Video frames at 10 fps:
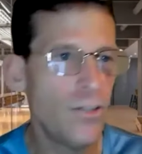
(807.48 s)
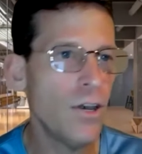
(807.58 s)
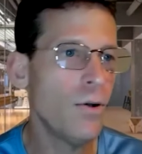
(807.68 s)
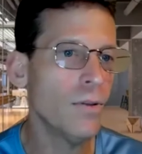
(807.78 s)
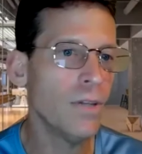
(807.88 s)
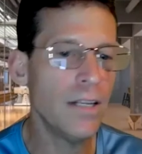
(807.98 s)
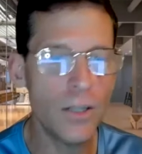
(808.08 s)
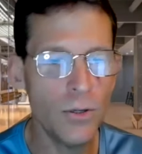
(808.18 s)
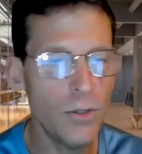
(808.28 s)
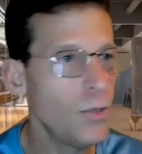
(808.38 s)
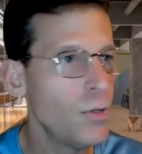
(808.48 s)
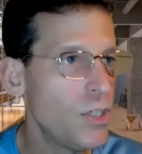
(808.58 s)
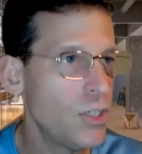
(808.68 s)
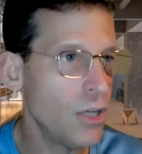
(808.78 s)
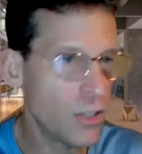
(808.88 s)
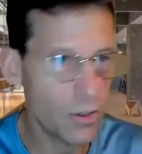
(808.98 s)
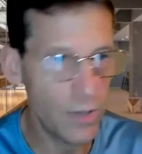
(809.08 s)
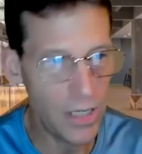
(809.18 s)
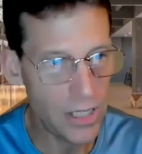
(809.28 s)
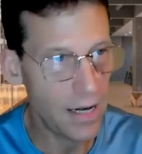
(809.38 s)
So let's go do a, a
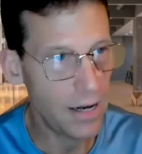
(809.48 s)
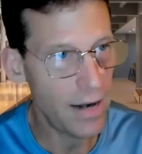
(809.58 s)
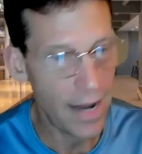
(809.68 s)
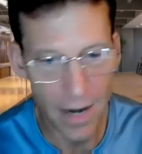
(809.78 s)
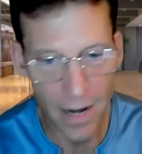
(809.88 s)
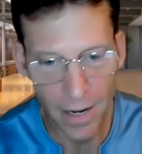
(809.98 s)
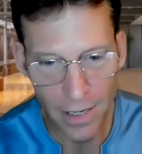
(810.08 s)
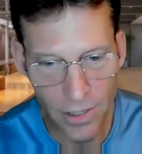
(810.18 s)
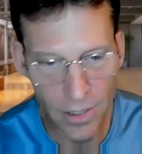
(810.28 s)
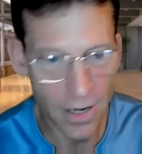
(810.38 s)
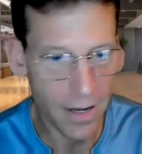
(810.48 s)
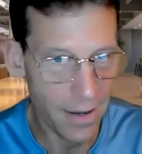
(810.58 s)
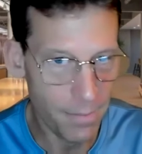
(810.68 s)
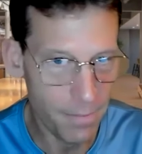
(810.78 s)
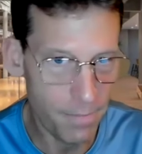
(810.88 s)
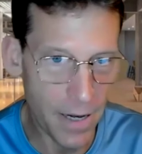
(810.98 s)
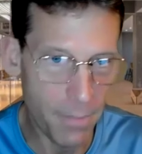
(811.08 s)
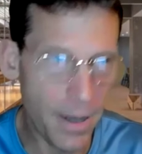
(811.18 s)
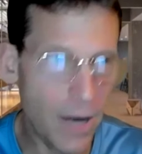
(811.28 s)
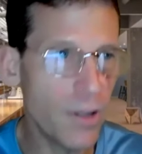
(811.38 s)
screen share and I'm going to see that. And
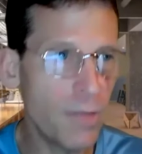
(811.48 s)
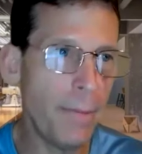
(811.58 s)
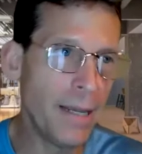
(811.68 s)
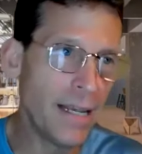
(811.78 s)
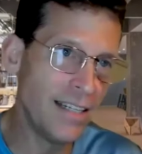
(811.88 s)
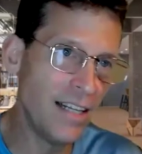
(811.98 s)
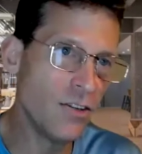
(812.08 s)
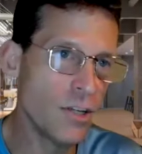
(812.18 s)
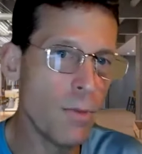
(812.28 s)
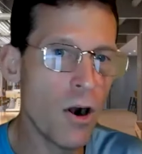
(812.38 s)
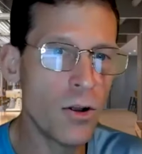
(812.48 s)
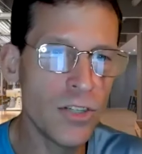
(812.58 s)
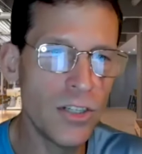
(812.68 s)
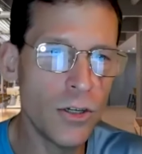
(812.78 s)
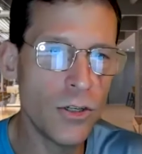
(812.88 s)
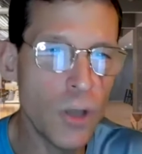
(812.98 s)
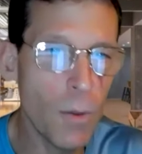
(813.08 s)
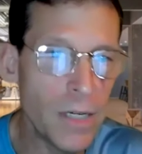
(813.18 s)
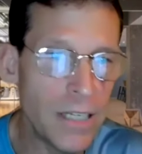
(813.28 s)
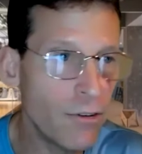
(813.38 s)
bear, bear, with me because these are some articles and there's
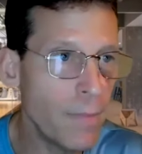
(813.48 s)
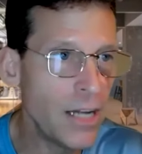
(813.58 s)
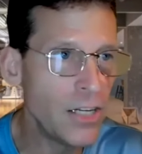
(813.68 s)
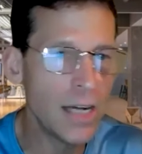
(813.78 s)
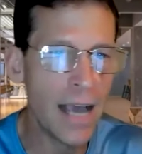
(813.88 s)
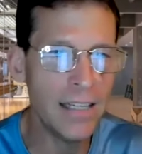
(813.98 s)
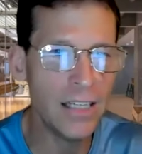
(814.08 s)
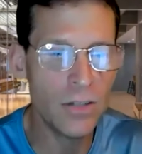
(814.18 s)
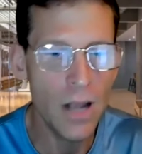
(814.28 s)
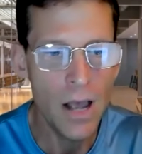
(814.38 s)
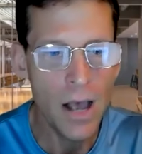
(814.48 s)
so much information. I just,